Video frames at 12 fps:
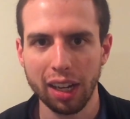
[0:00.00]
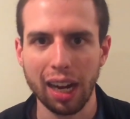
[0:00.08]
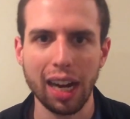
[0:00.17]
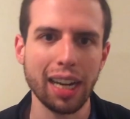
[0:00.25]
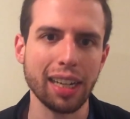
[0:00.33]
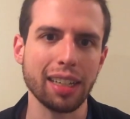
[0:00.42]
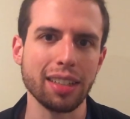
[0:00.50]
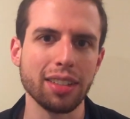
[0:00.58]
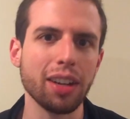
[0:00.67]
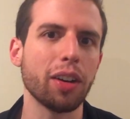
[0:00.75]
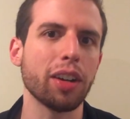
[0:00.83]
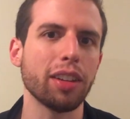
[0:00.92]
I can
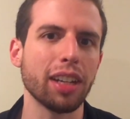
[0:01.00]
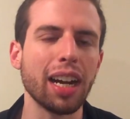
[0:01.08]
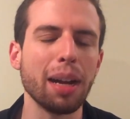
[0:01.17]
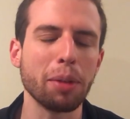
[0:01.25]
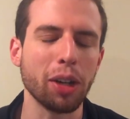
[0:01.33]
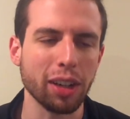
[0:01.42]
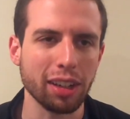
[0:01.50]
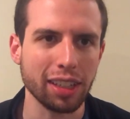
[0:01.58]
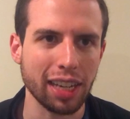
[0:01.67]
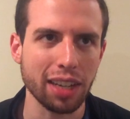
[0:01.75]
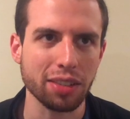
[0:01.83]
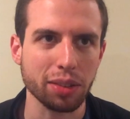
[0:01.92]
tell you that I'm going to
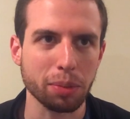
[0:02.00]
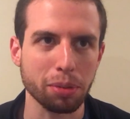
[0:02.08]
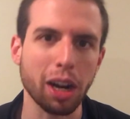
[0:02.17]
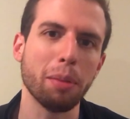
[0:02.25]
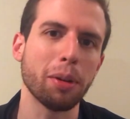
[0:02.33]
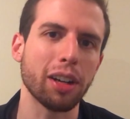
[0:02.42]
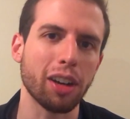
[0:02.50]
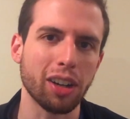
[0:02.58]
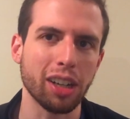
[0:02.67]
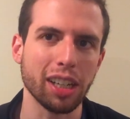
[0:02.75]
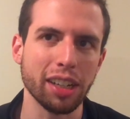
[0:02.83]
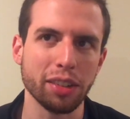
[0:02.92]
cancel probably
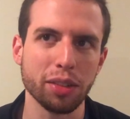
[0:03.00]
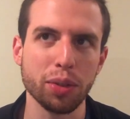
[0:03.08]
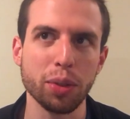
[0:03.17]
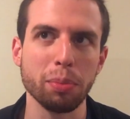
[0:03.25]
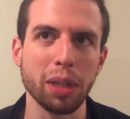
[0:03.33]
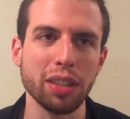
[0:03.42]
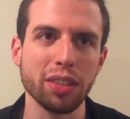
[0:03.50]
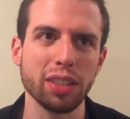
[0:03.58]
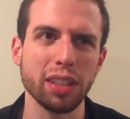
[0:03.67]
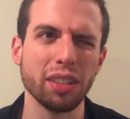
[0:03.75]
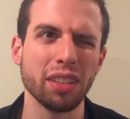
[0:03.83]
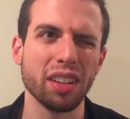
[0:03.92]
on 2 months
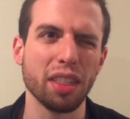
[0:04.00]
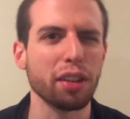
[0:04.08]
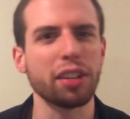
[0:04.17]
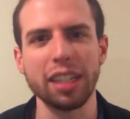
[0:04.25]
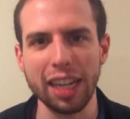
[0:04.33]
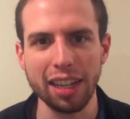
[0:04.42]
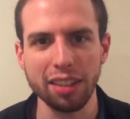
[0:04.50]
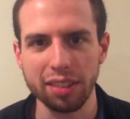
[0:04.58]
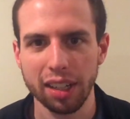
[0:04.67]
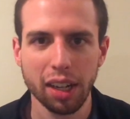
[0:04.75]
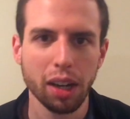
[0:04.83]
and 30 days,